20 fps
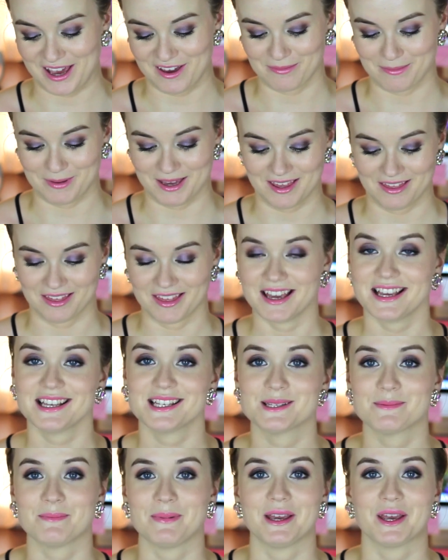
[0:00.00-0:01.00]
gave me
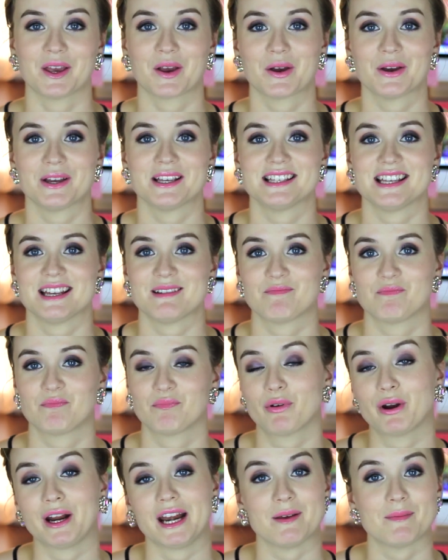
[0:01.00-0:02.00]
this because it
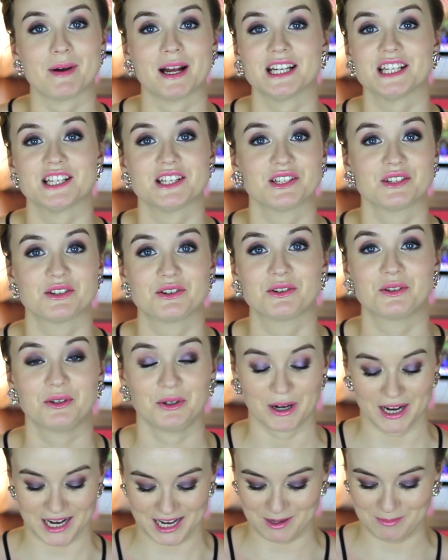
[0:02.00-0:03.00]
pretty much
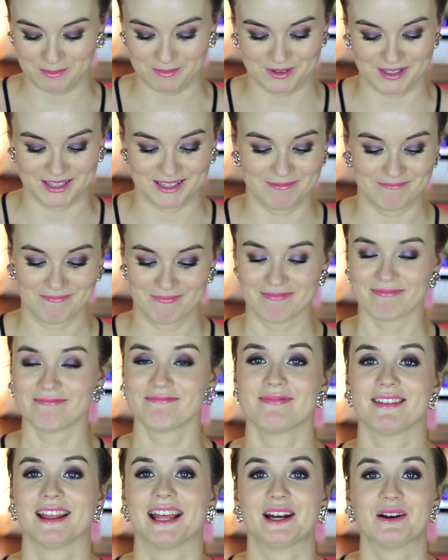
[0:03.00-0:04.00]
screams
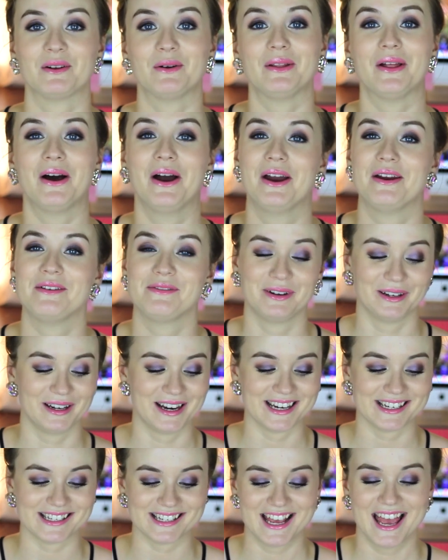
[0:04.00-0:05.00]
it all over
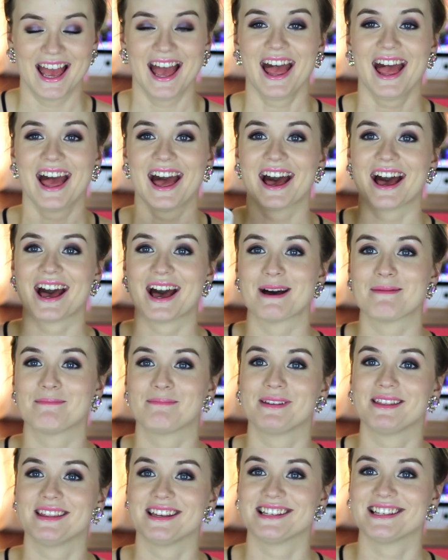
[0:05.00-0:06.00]
it.
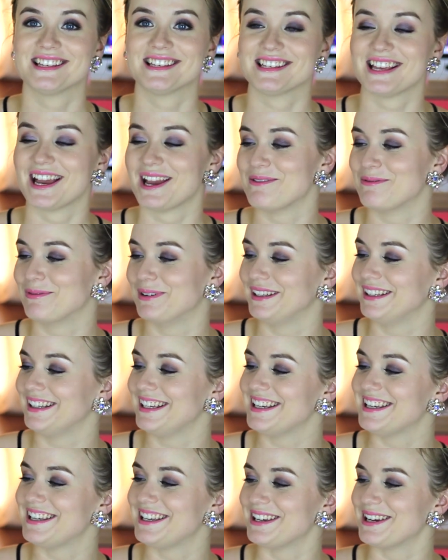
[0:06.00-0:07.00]
Um, but this is a
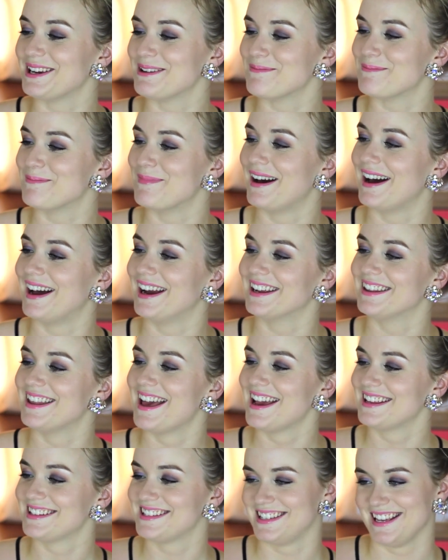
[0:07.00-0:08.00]
really cute mug
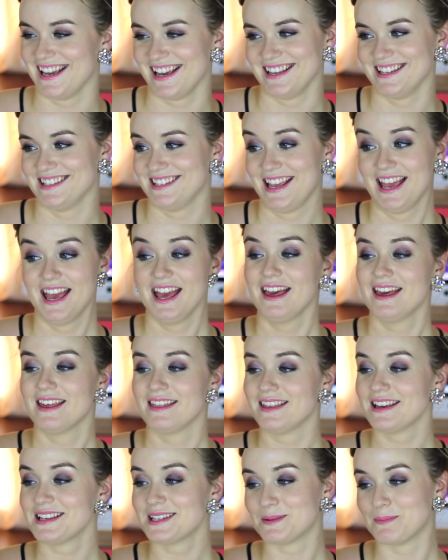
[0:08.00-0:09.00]
that says,
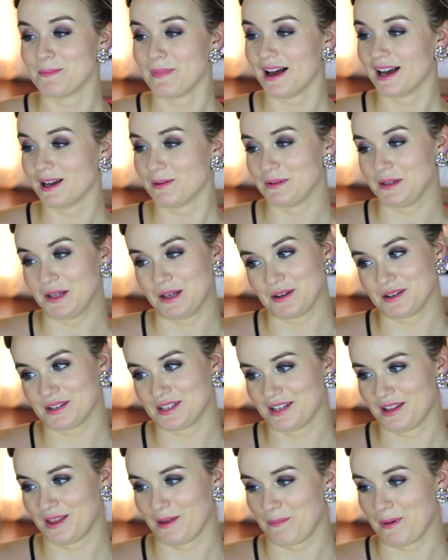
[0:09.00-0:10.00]
"This mug
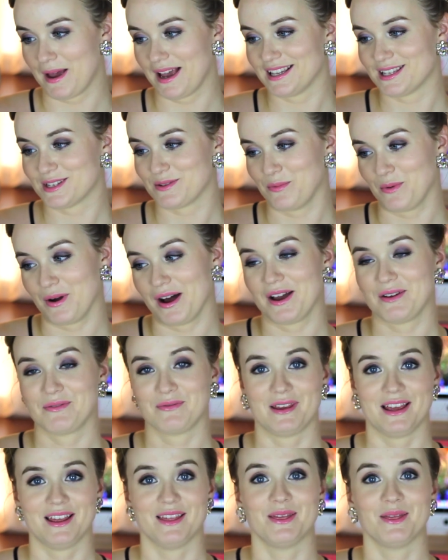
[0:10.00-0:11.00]
belongs to the best
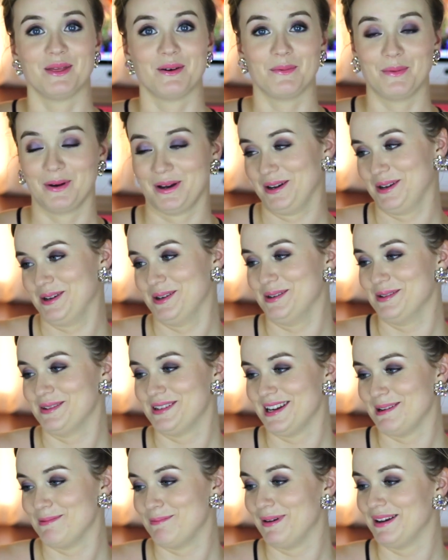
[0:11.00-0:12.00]
wife in the
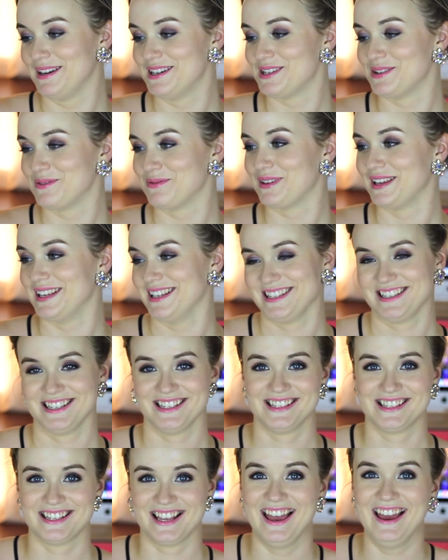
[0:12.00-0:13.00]
world," and a bunch of
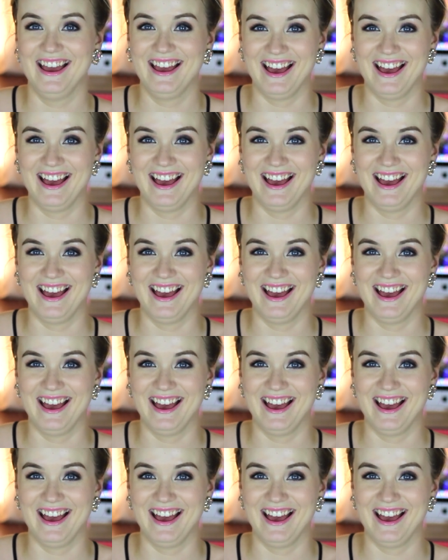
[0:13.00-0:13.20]
kisses.